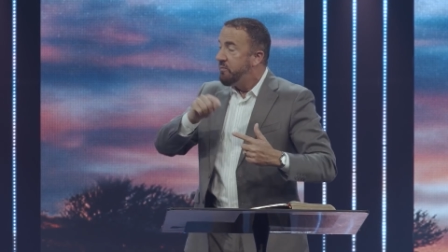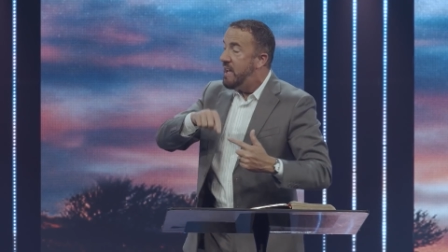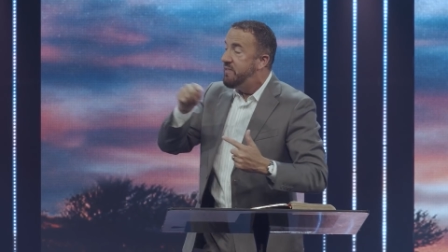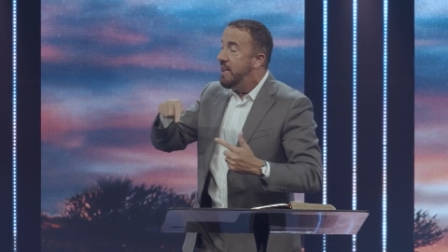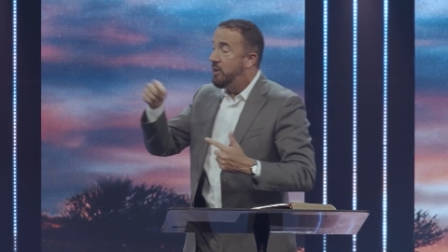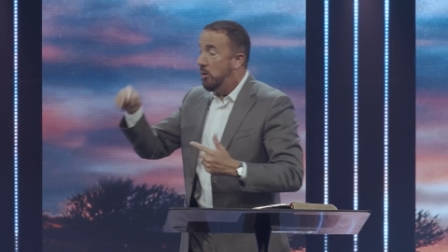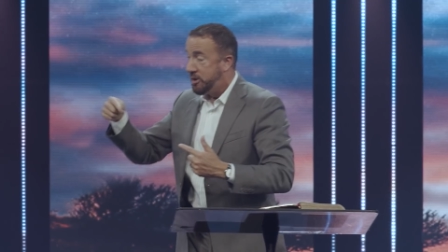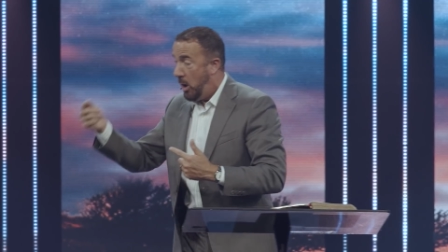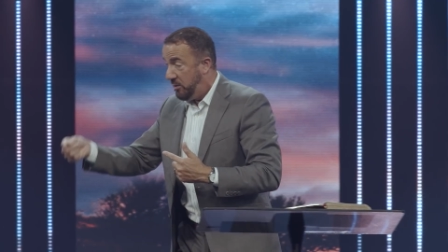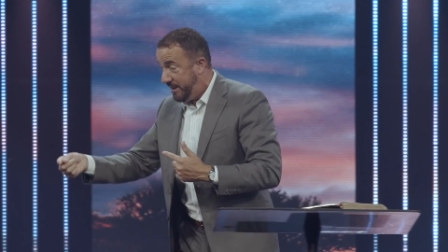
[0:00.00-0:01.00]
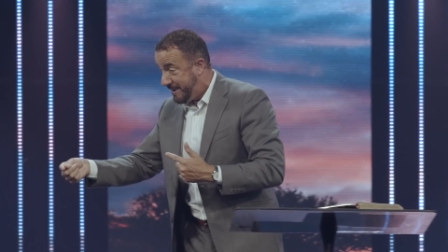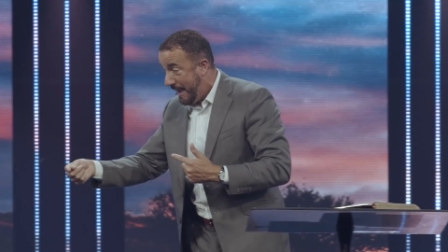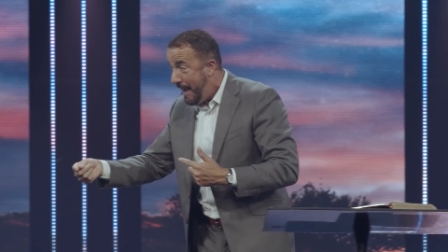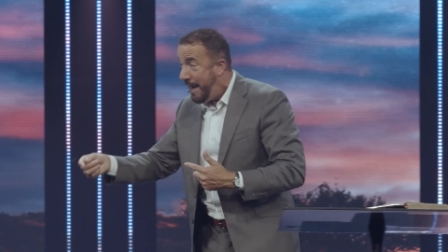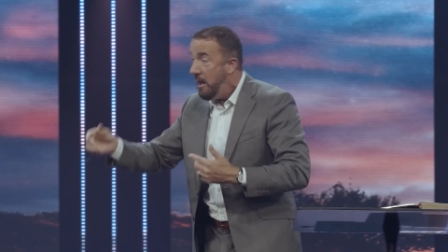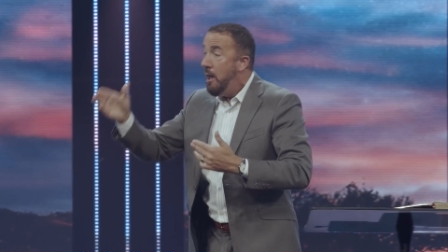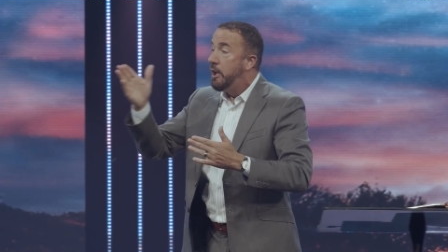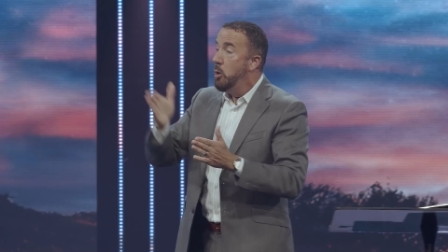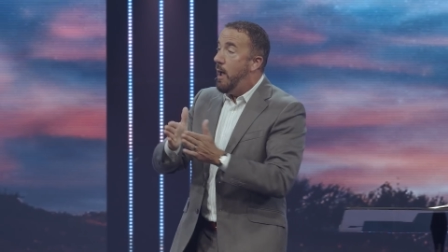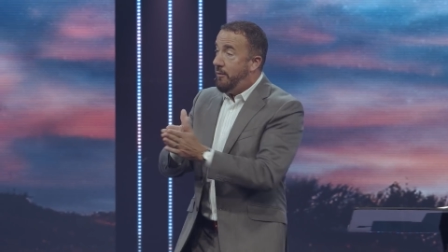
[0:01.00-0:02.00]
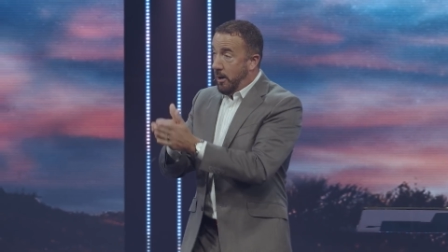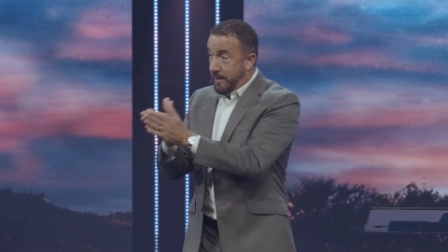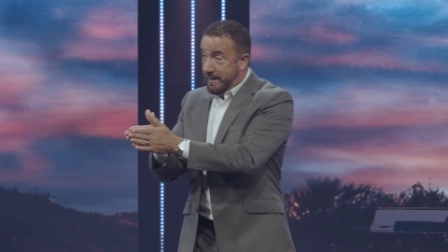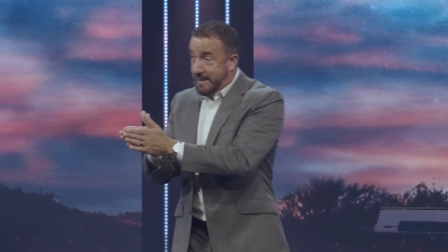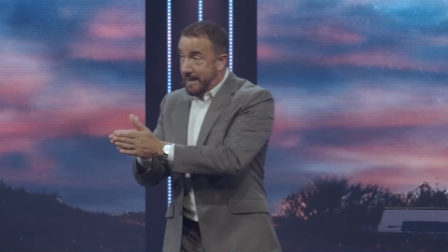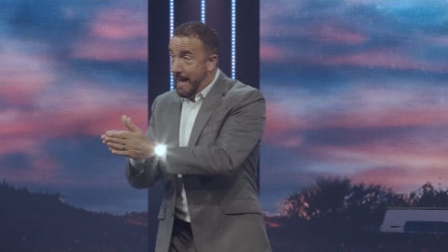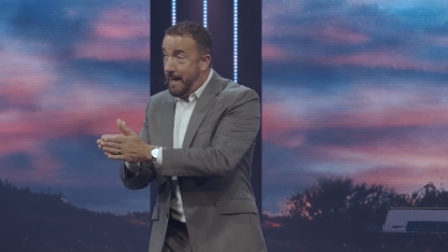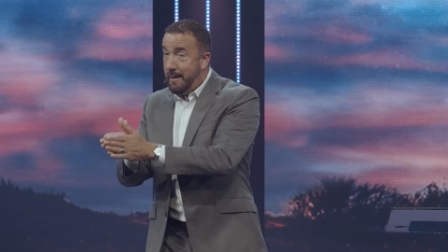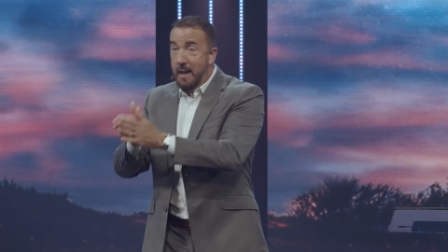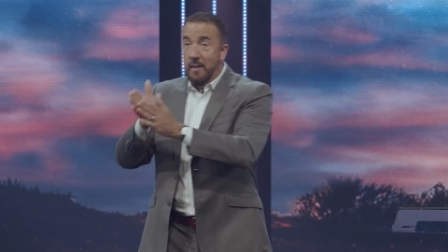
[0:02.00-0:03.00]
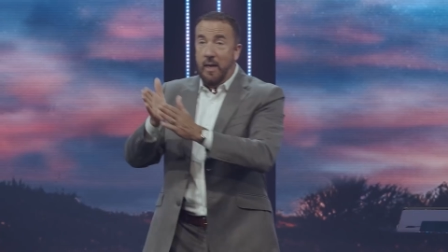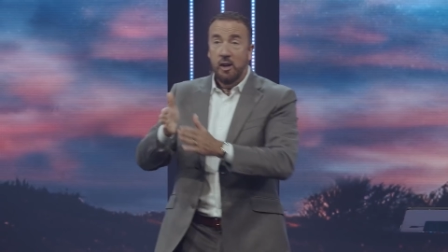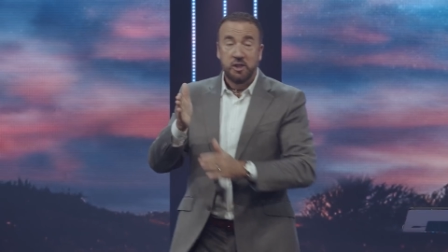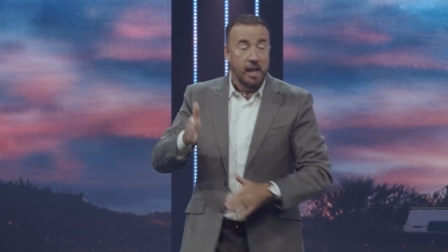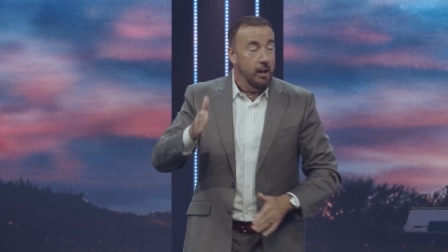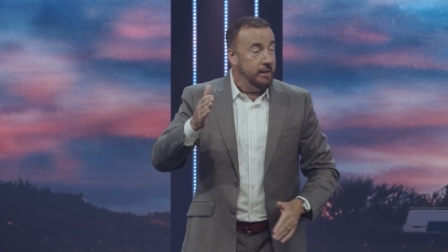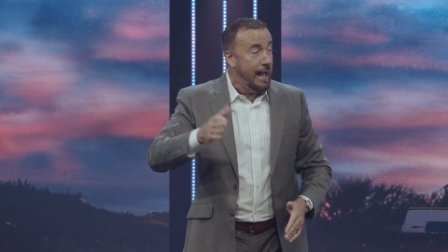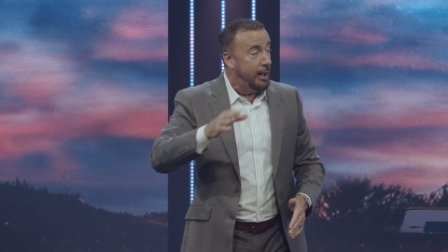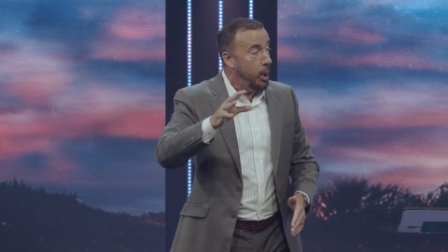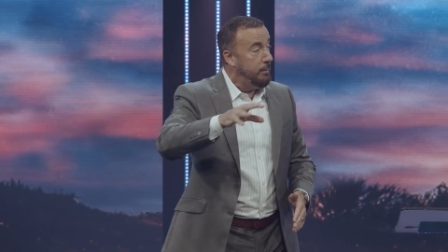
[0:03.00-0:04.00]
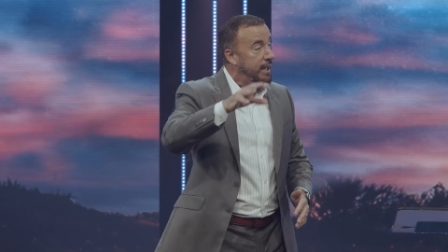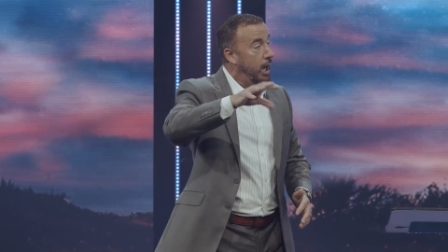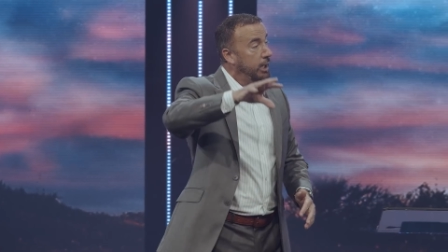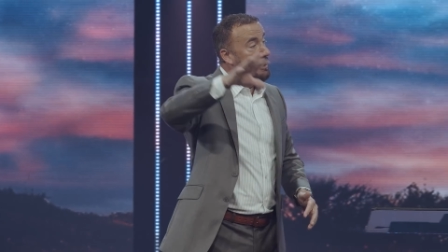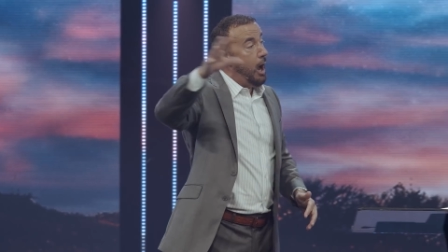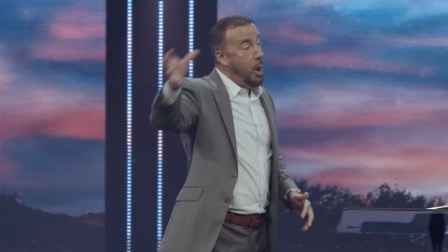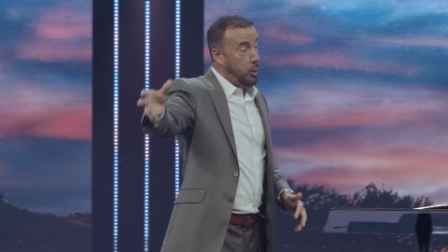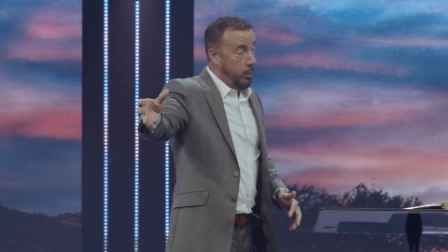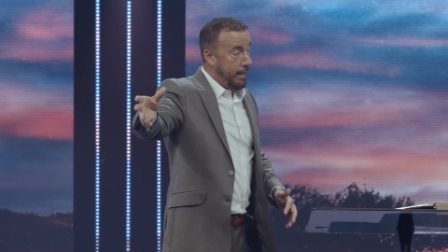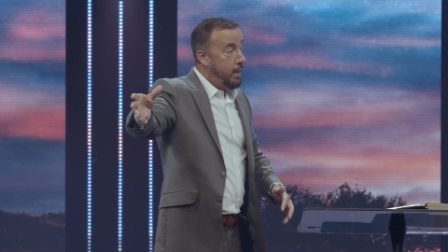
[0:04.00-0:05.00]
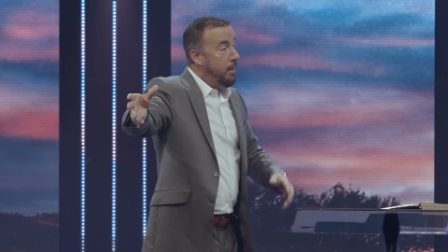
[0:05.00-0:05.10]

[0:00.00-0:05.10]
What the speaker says: He then goes on to say, you have heard it said, thou shalt not commit adultery.